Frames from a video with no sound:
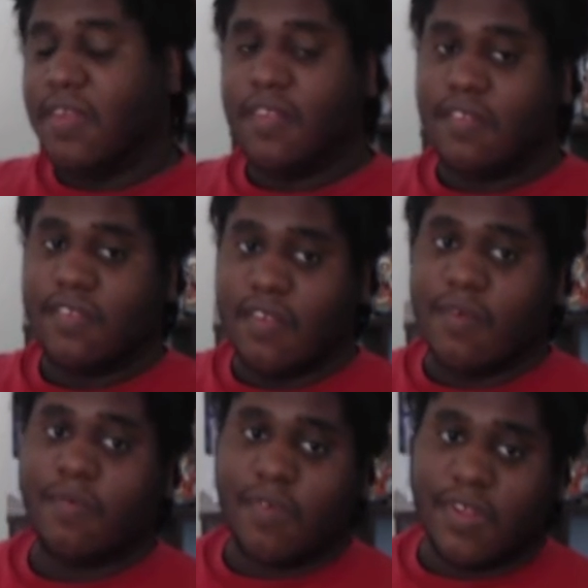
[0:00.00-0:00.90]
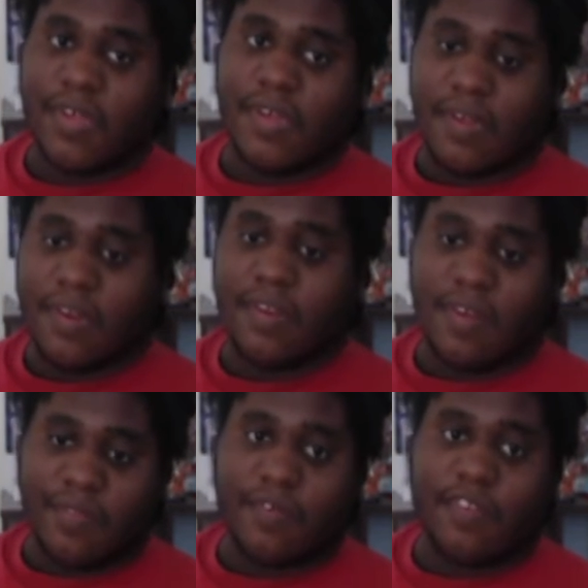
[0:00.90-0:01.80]
still really good in
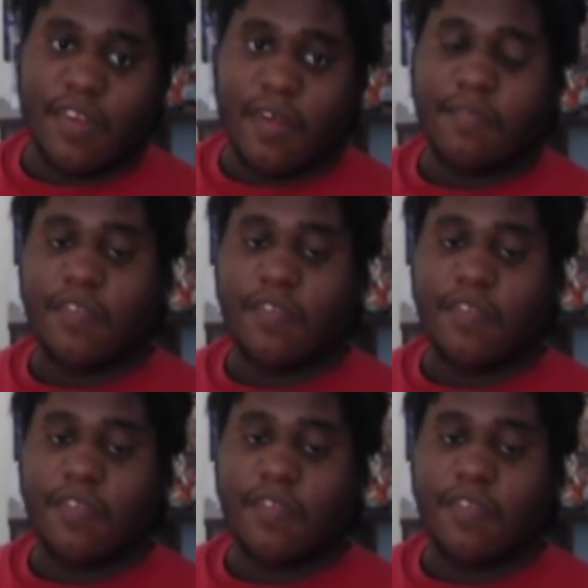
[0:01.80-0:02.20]
other stuff.